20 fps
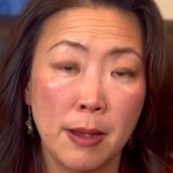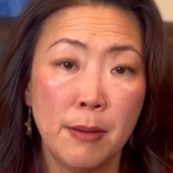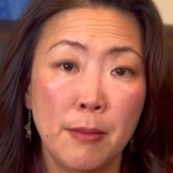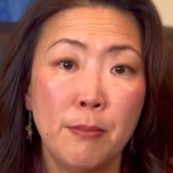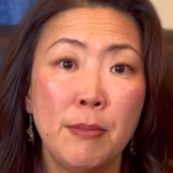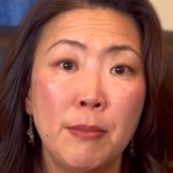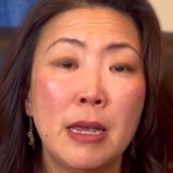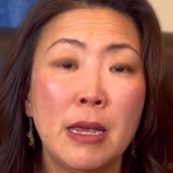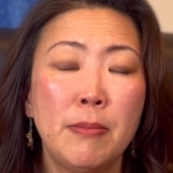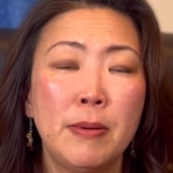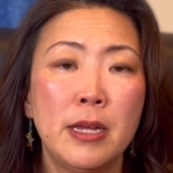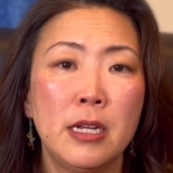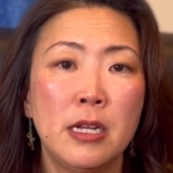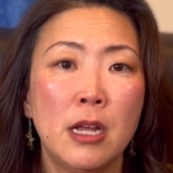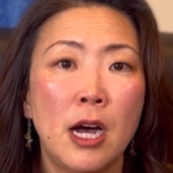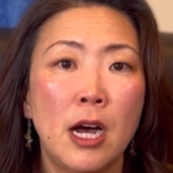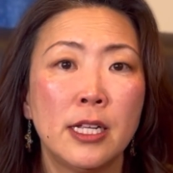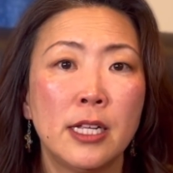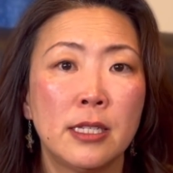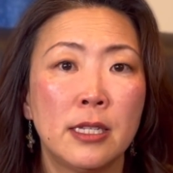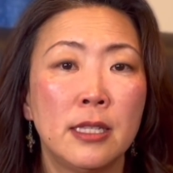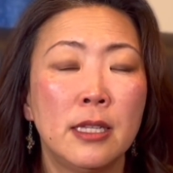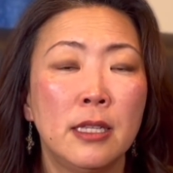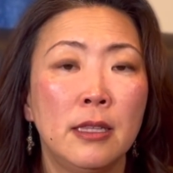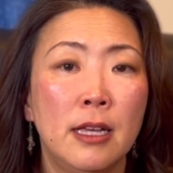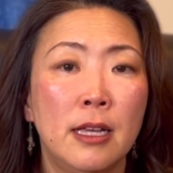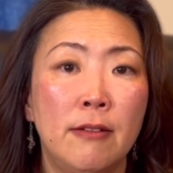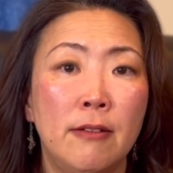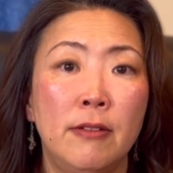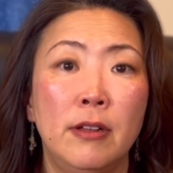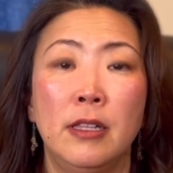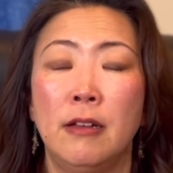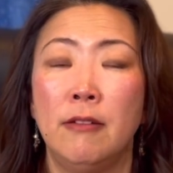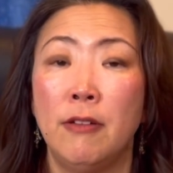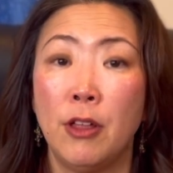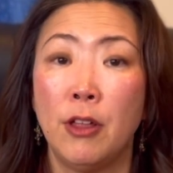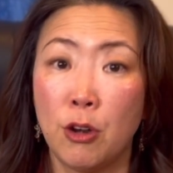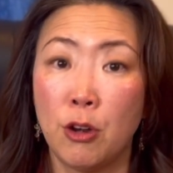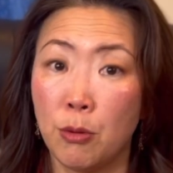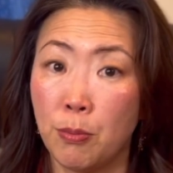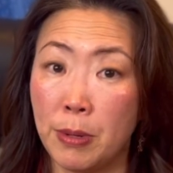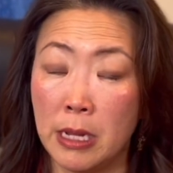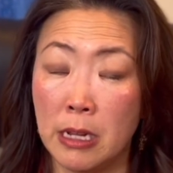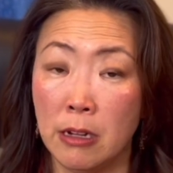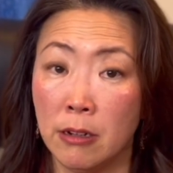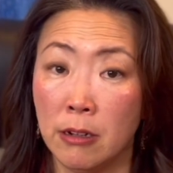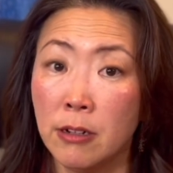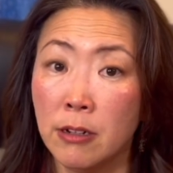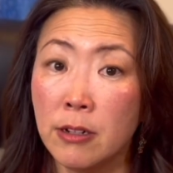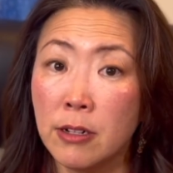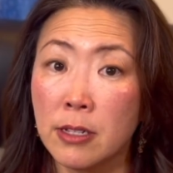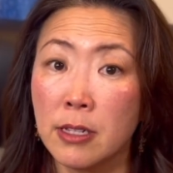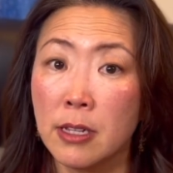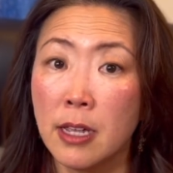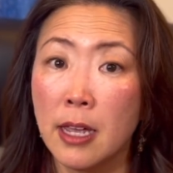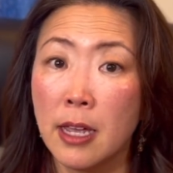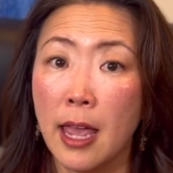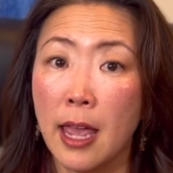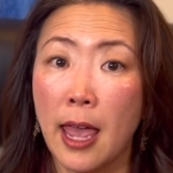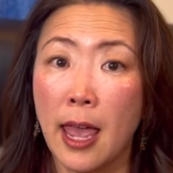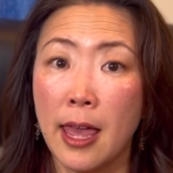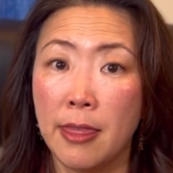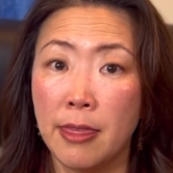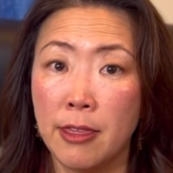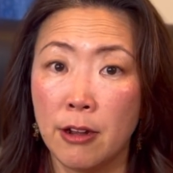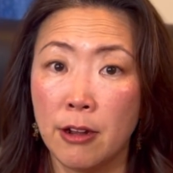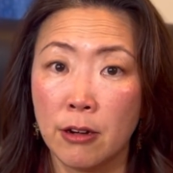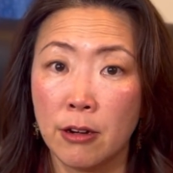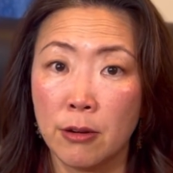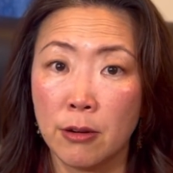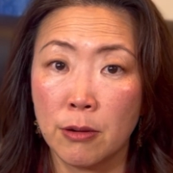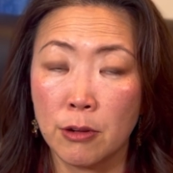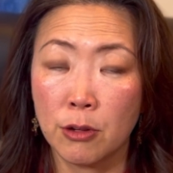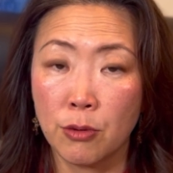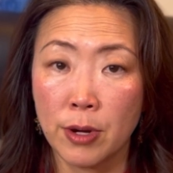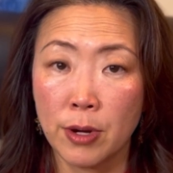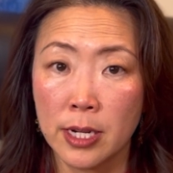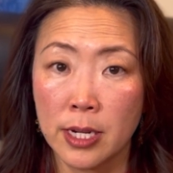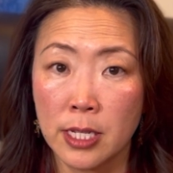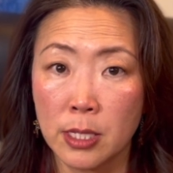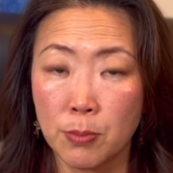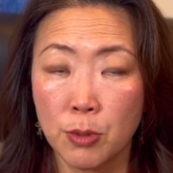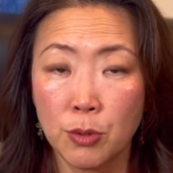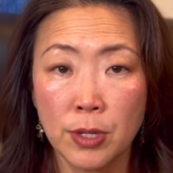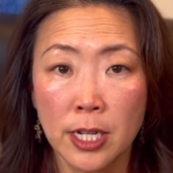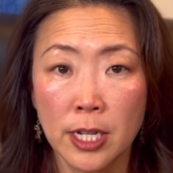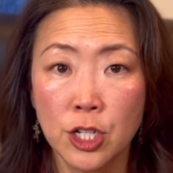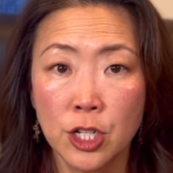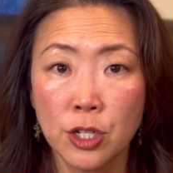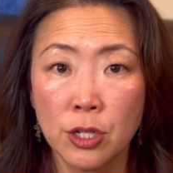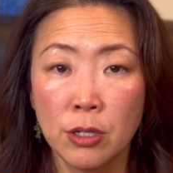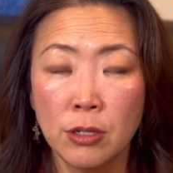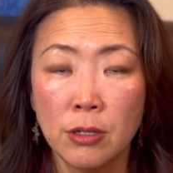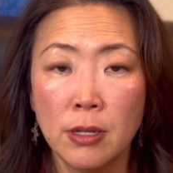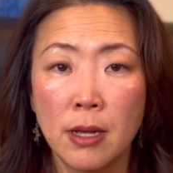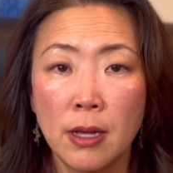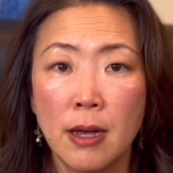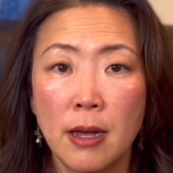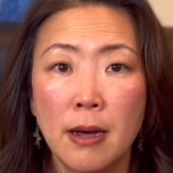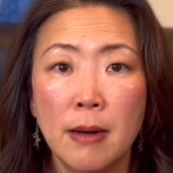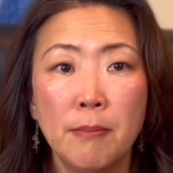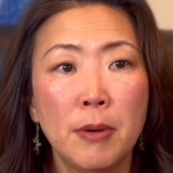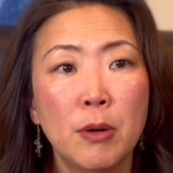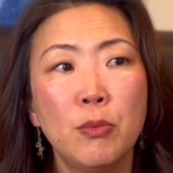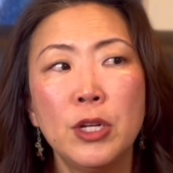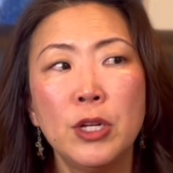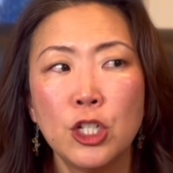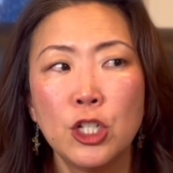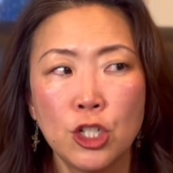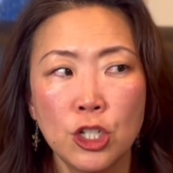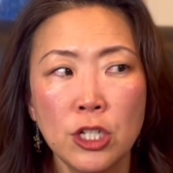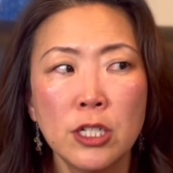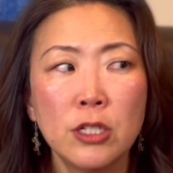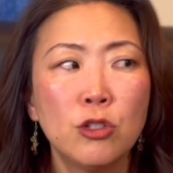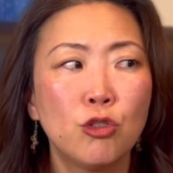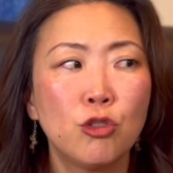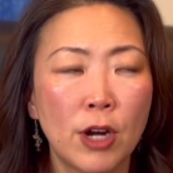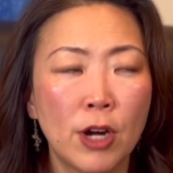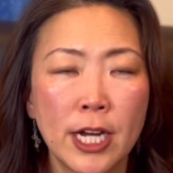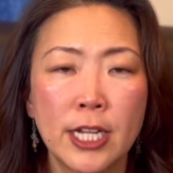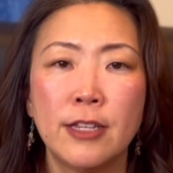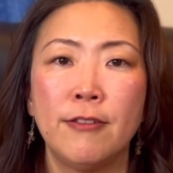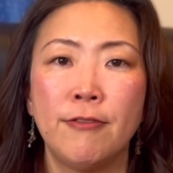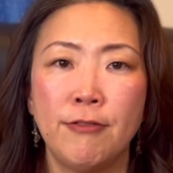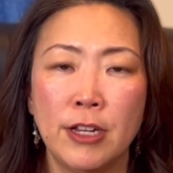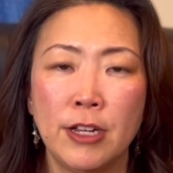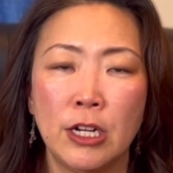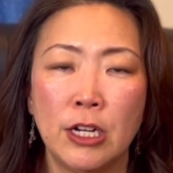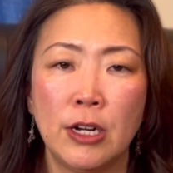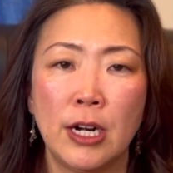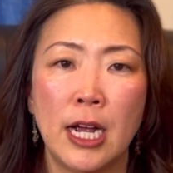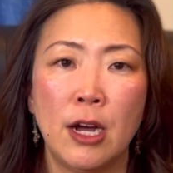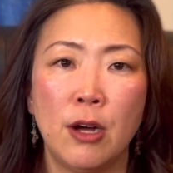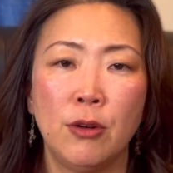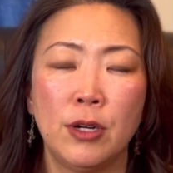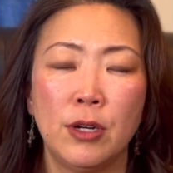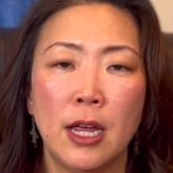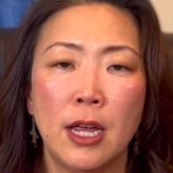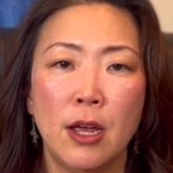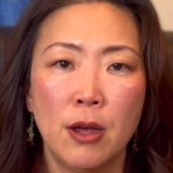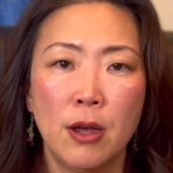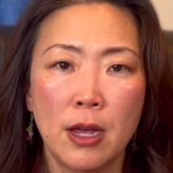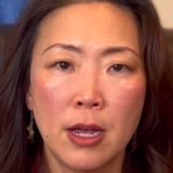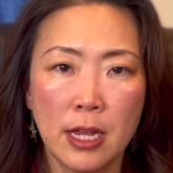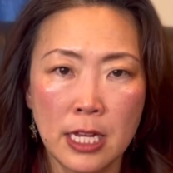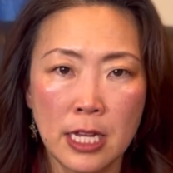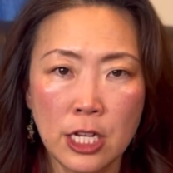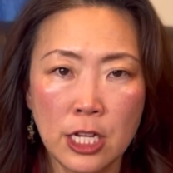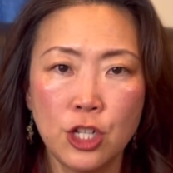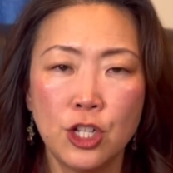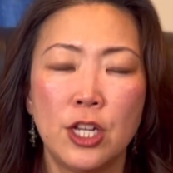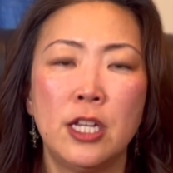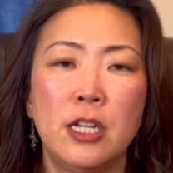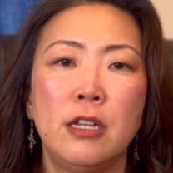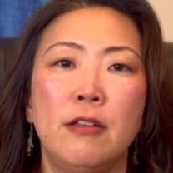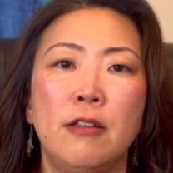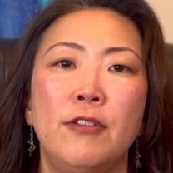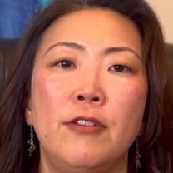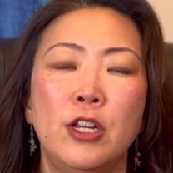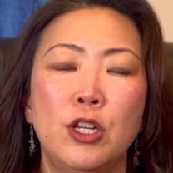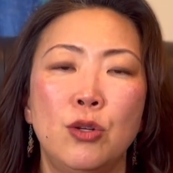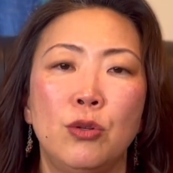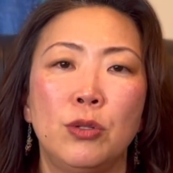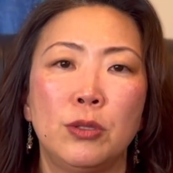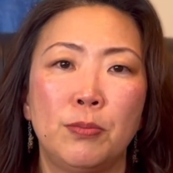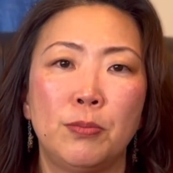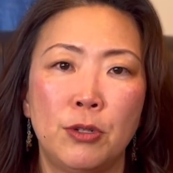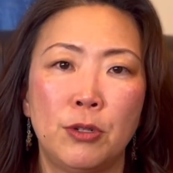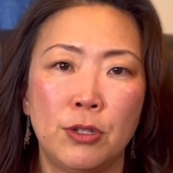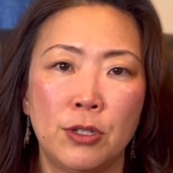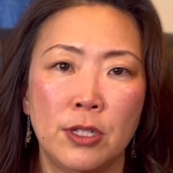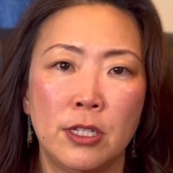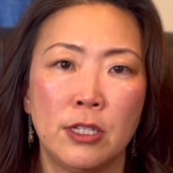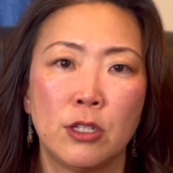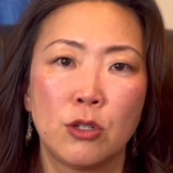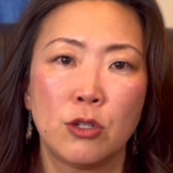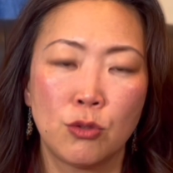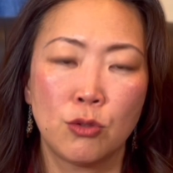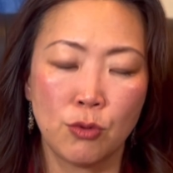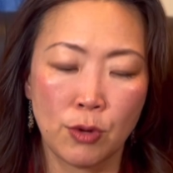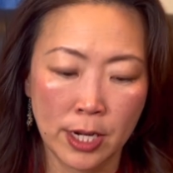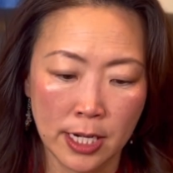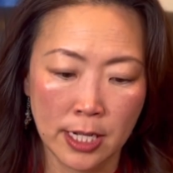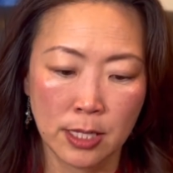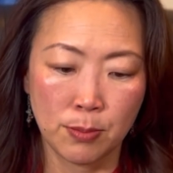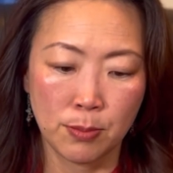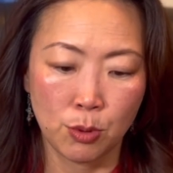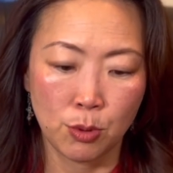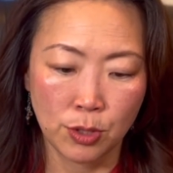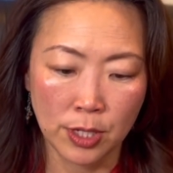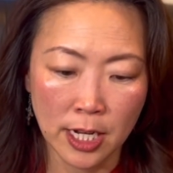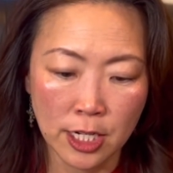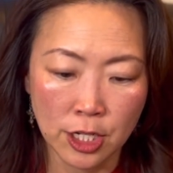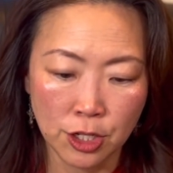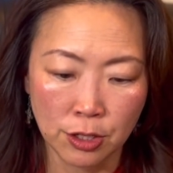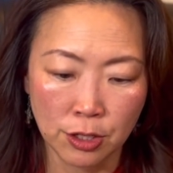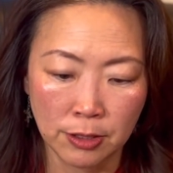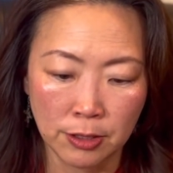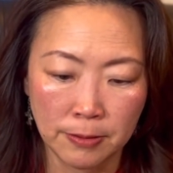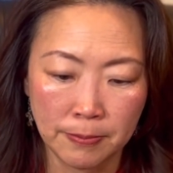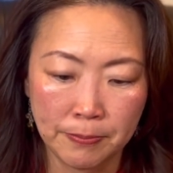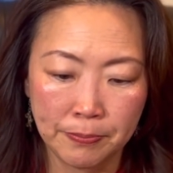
Maybe not to the level of other peers and their greatest potential, but we should try to figure out each individual person's greatest potential.